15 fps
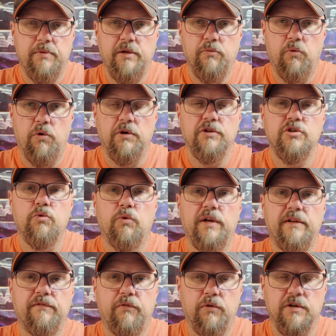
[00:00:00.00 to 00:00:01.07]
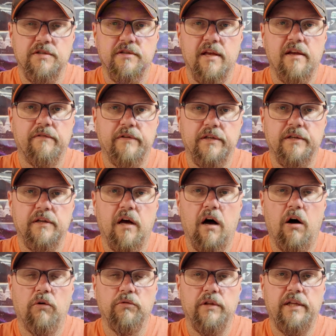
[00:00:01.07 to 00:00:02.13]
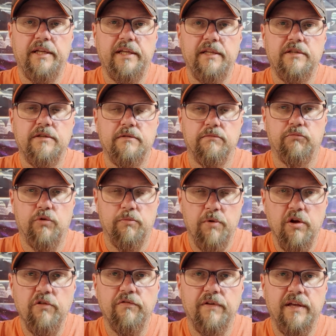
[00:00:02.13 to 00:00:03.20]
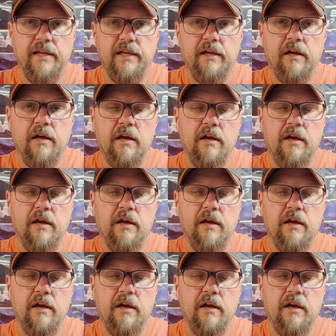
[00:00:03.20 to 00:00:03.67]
be worn 24/7, only removing